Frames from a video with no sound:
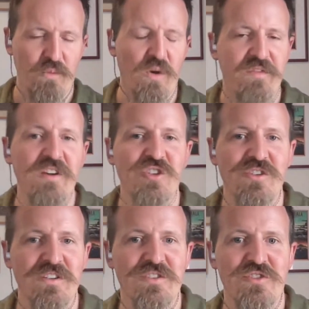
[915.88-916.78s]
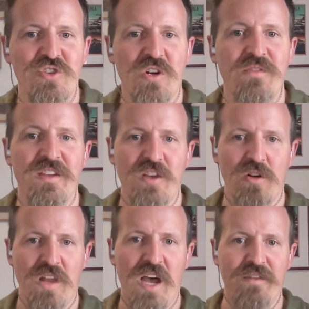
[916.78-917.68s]
function does it serve in
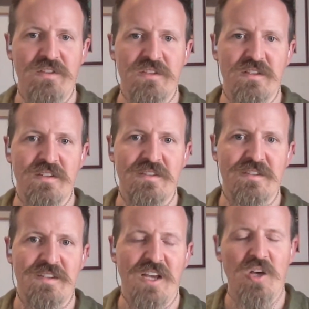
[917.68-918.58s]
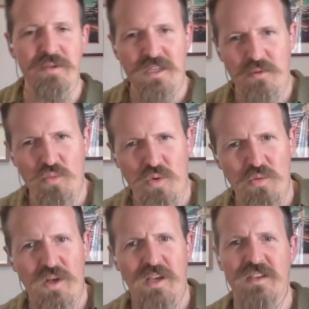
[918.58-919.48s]
their life? Is it helping them in
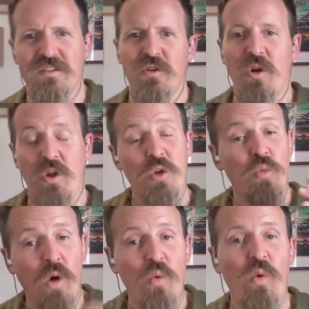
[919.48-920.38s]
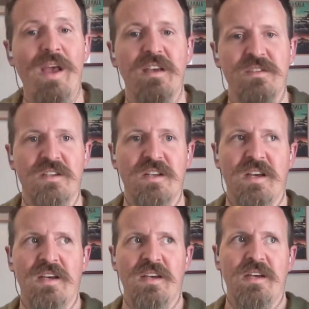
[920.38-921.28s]
one way? Or in what way is it
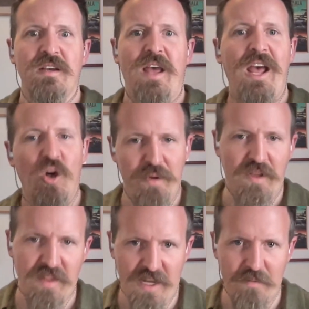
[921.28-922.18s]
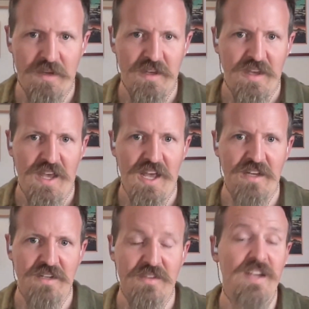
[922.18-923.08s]
helping them?
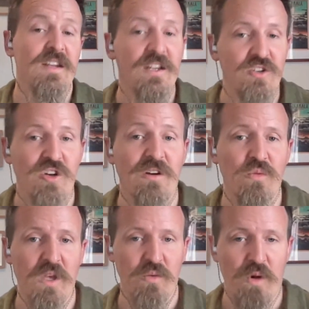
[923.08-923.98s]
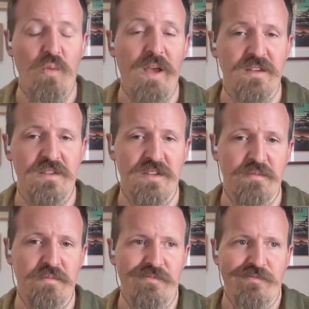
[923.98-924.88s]
And then in turn, in what way is
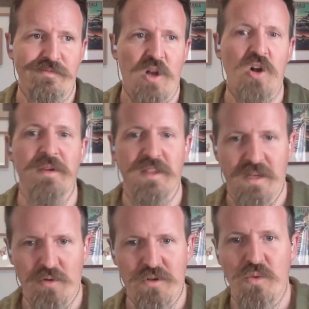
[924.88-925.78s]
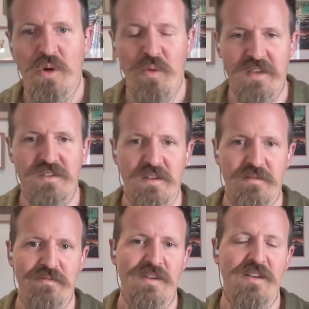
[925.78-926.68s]
it harming them, or what way is
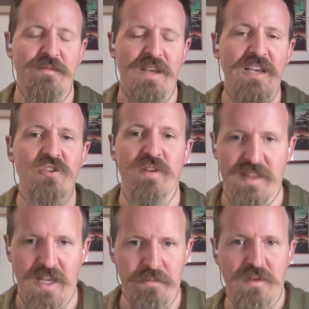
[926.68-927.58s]
it hindering them?